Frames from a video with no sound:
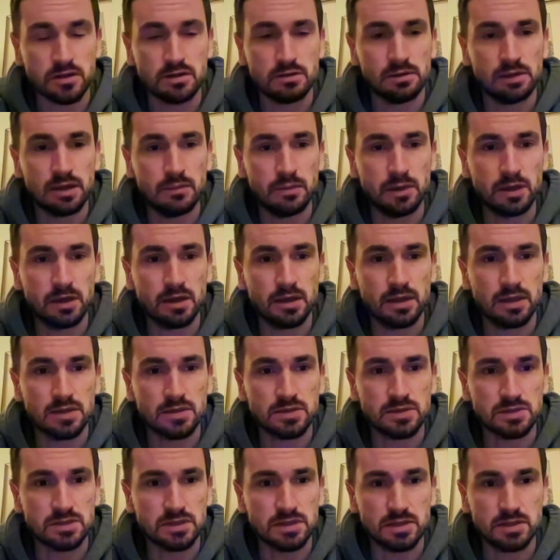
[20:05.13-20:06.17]
Libya
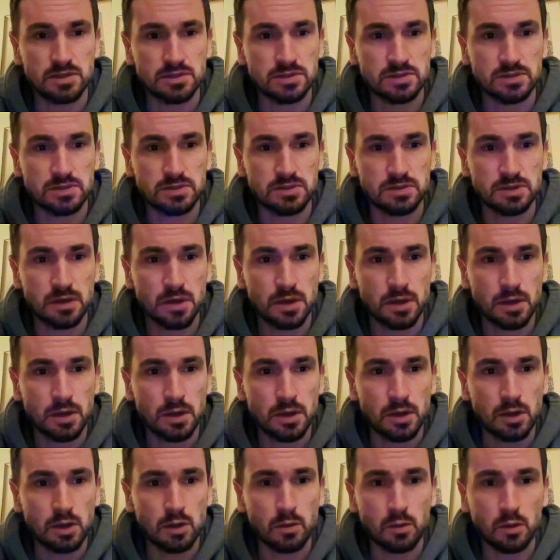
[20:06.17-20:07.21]
is
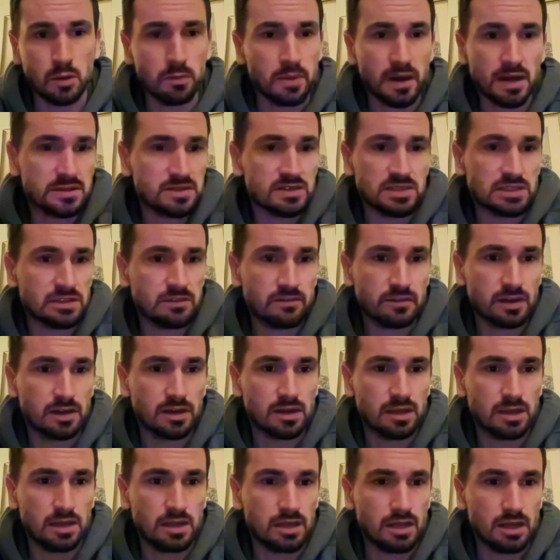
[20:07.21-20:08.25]
compared to Syria,
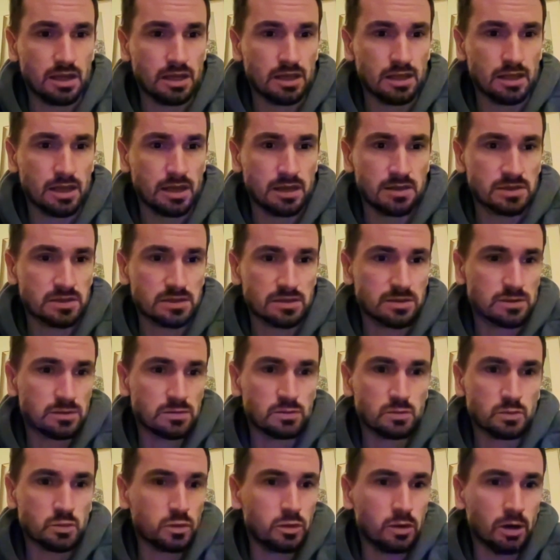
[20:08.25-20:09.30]
it's,
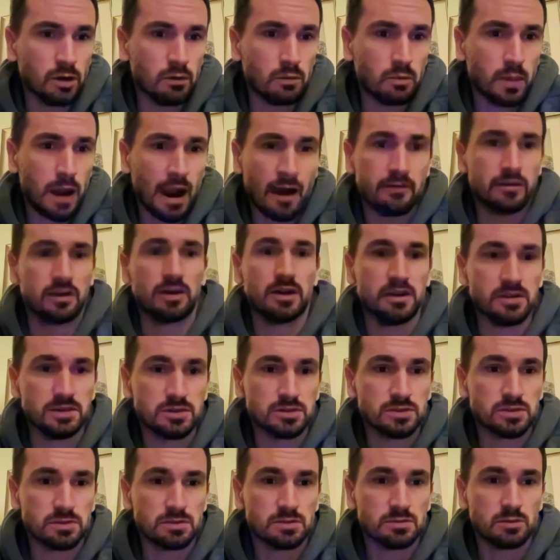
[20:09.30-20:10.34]

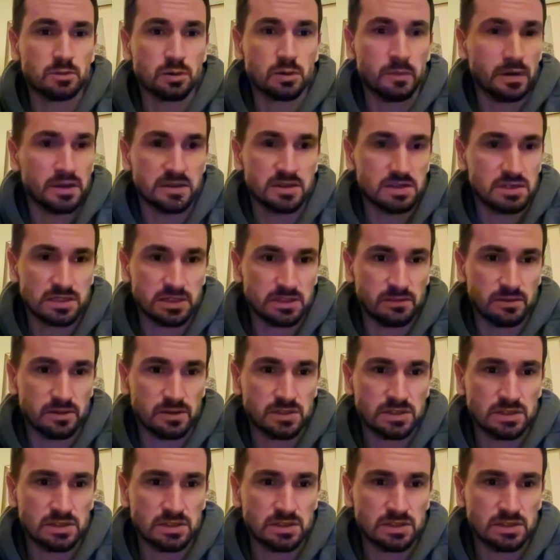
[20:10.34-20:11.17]
paradise compared to Syria.